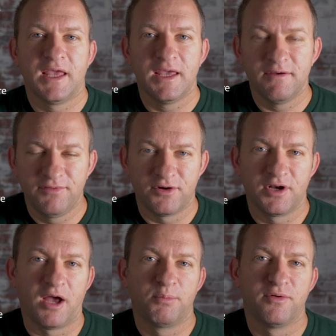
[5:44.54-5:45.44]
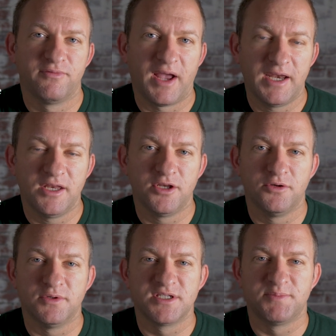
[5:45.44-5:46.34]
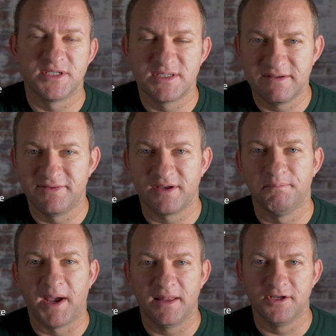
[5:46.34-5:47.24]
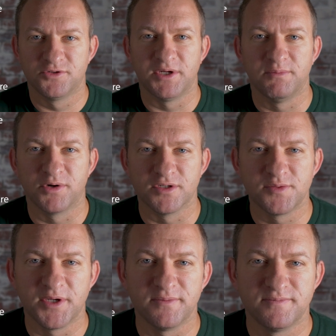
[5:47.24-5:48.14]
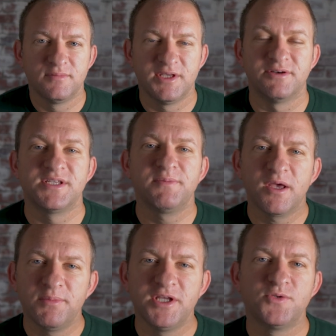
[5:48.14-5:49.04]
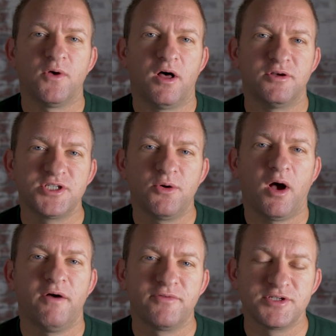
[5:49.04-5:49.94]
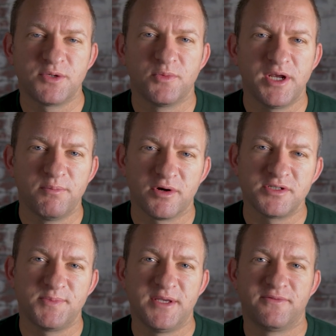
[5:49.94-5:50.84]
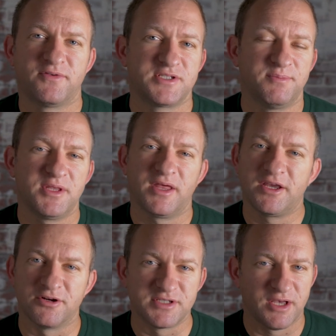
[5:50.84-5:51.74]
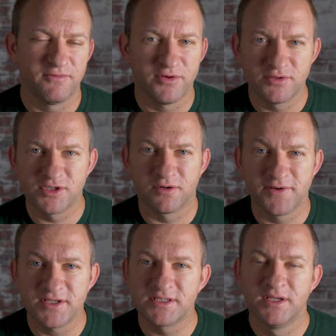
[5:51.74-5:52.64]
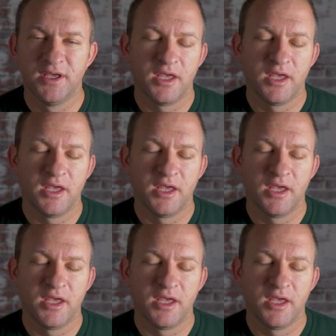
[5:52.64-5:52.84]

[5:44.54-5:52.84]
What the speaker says: if they're not providing you specific mileage reimbursement. Now, some companies will also offer some reimbursement for something like your cell phone service,